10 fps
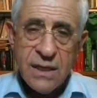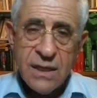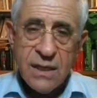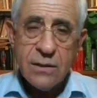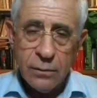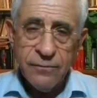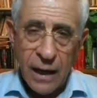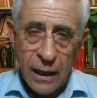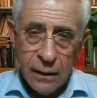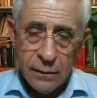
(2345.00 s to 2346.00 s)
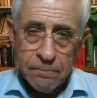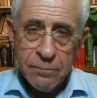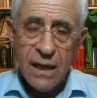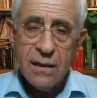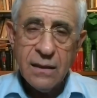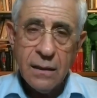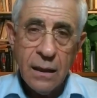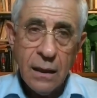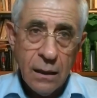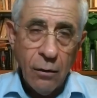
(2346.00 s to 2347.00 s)
he is not violent. And
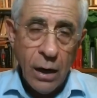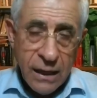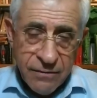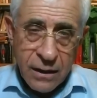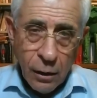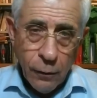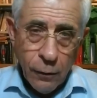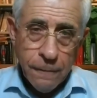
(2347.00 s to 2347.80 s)
even though